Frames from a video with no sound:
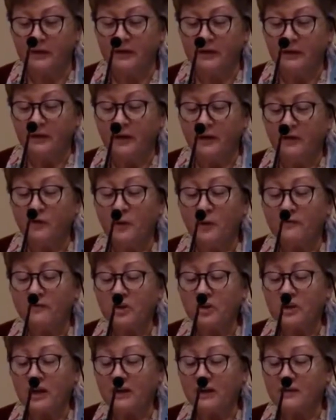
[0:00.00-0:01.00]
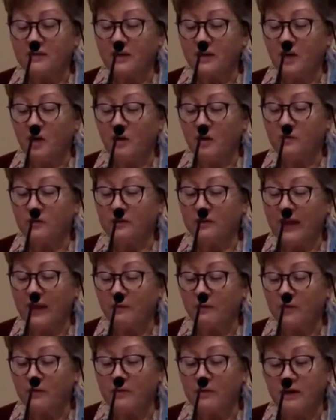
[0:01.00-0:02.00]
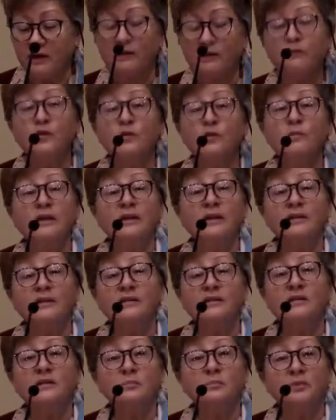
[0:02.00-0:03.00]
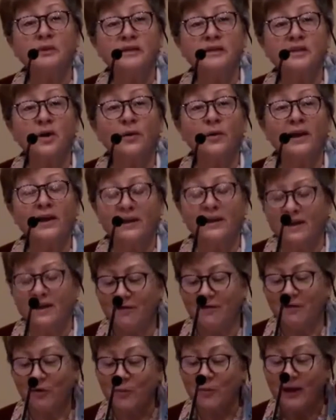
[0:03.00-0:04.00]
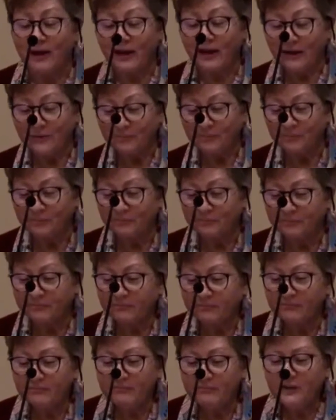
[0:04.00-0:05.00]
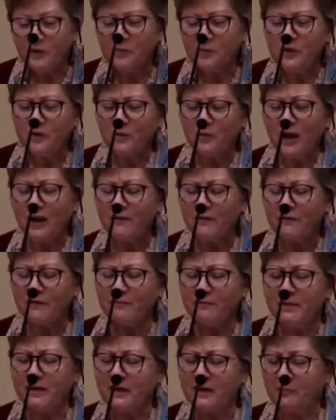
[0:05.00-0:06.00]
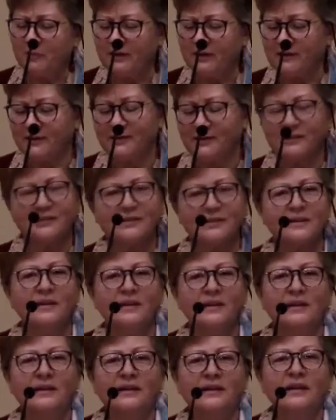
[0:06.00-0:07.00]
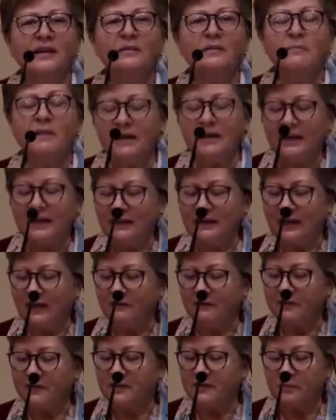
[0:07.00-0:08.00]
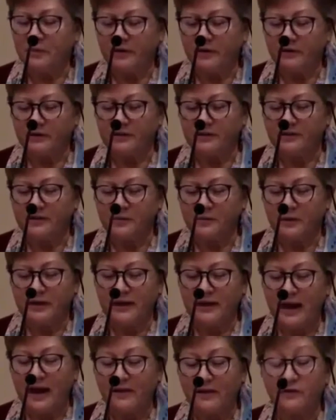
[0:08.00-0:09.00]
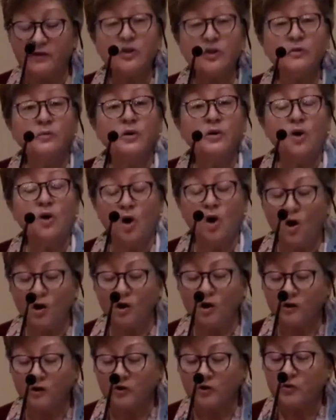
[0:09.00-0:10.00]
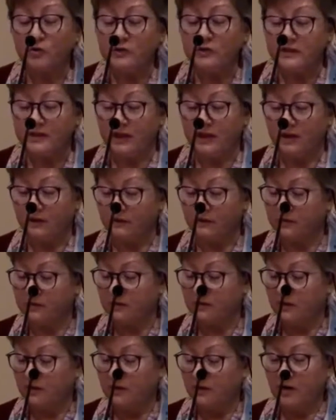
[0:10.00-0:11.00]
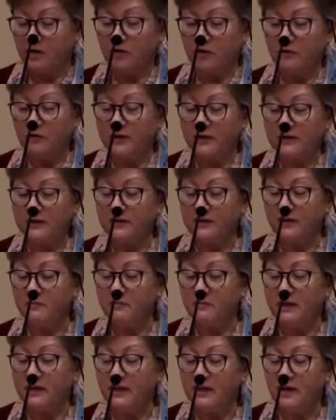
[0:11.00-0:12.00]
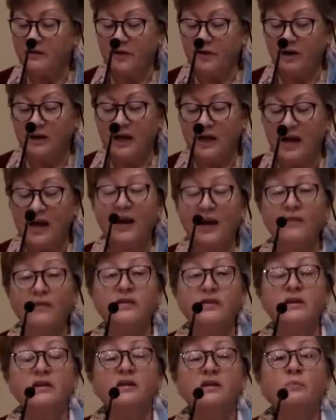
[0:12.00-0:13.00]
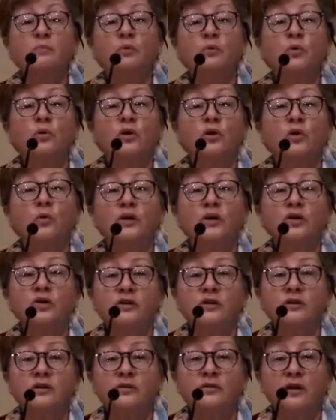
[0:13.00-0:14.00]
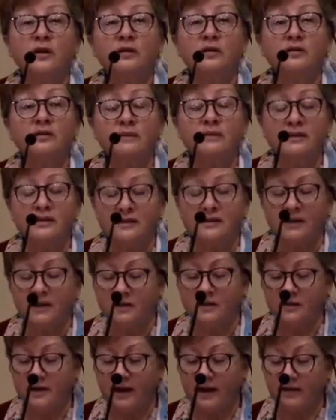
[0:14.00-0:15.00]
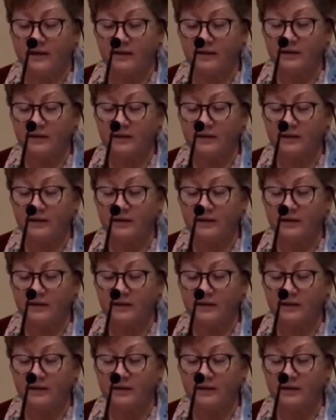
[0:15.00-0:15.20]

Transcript: If you have a chalice at home to light with me in a few minutes, please go ahead and have it ready. We arrive from many places and many life experiences as we gather to recall our true selves, reflect on the meaning of our lives, and explore questions of ultimacy together.